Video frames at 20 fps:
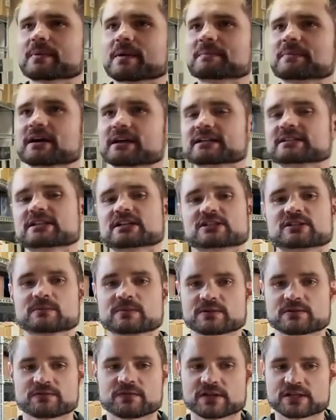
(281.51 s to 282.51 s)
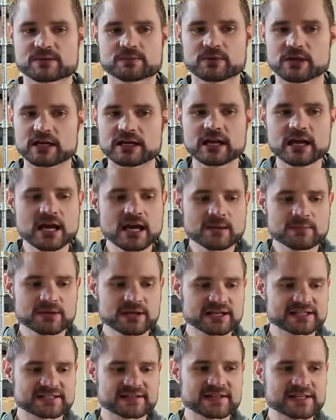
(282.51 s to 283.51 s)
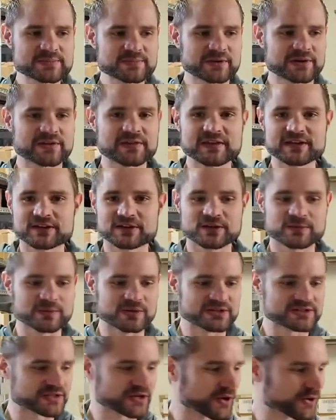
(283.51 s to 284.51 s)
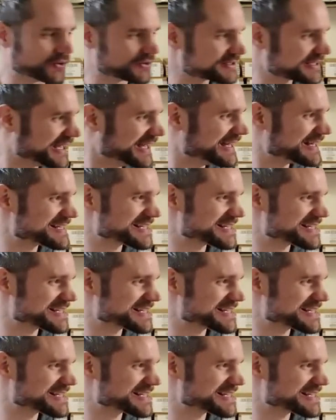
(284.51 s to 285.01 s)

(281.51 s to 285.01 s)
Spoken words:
not going to talk too much about Flesh and Blood because at this point I think your community is a cult.